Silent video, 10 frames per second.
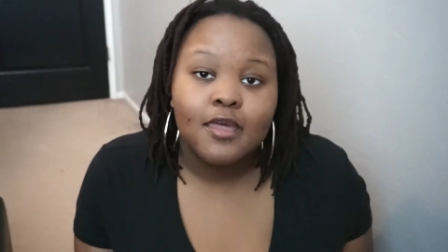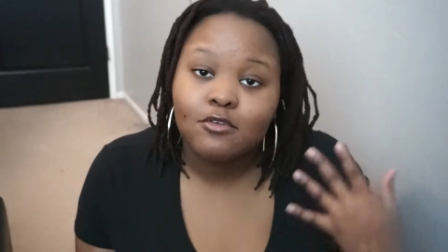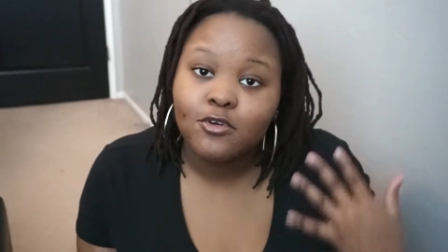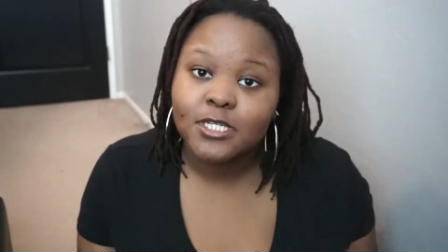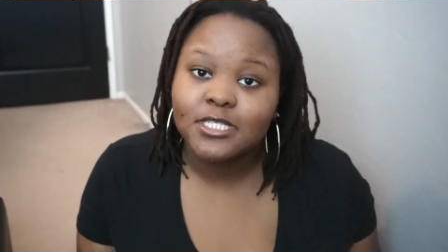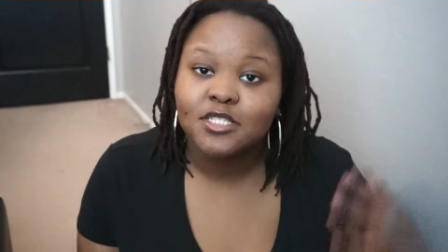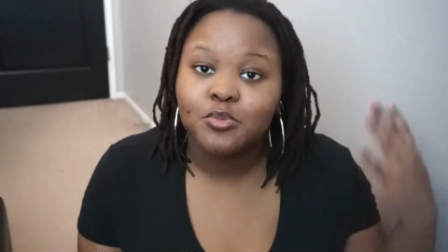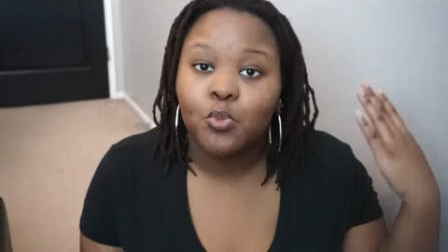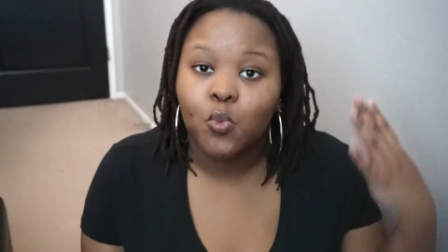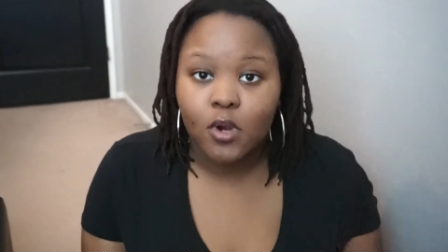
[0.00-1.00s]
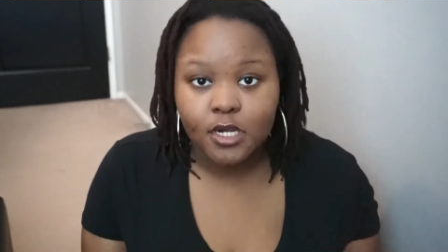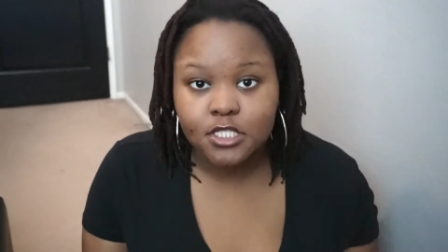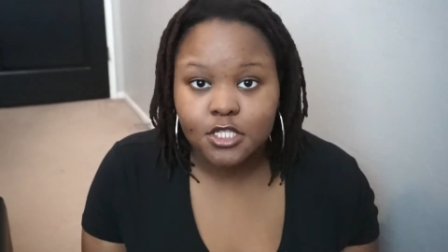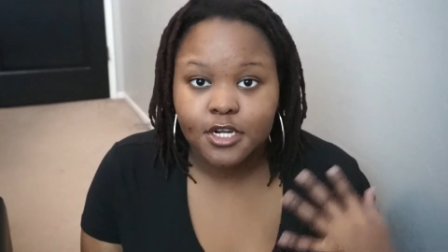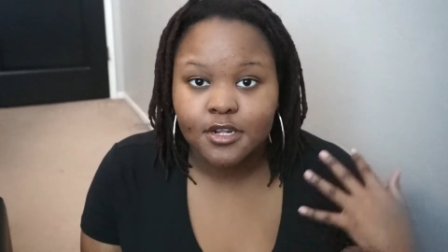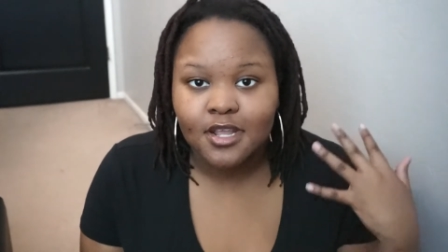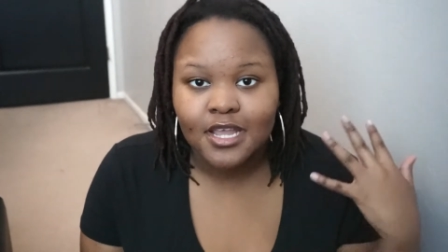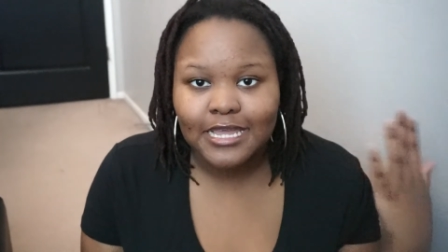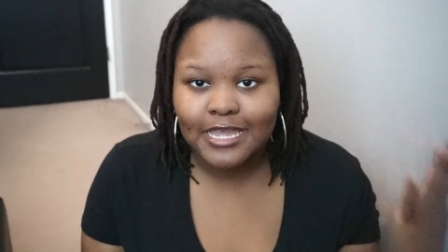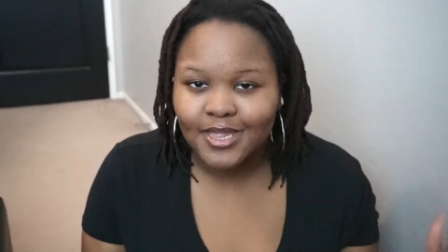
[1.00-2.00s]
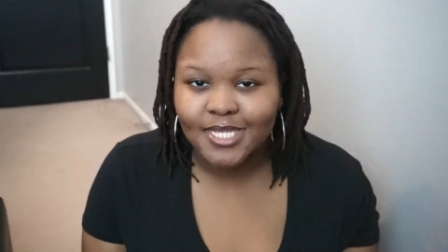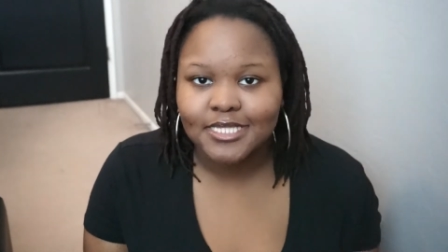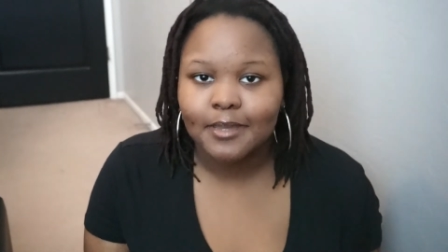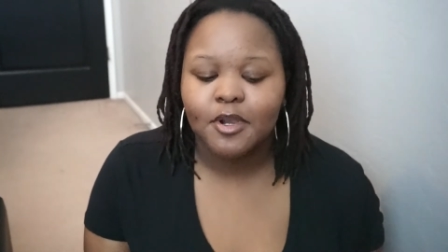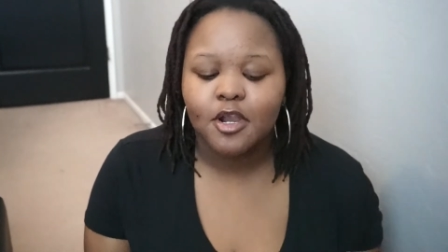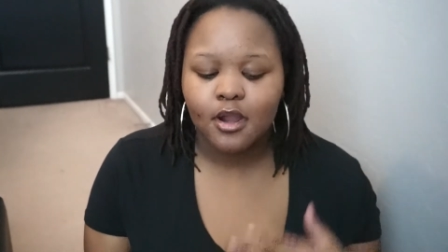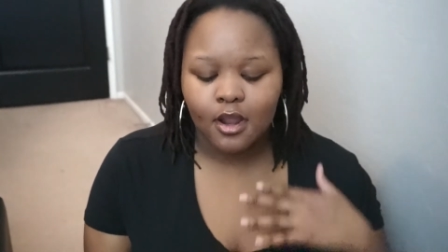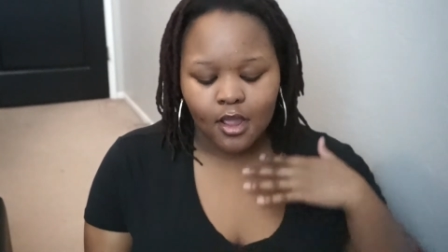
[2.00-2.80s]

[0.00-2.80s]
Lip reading: Of course it's worse in the summer.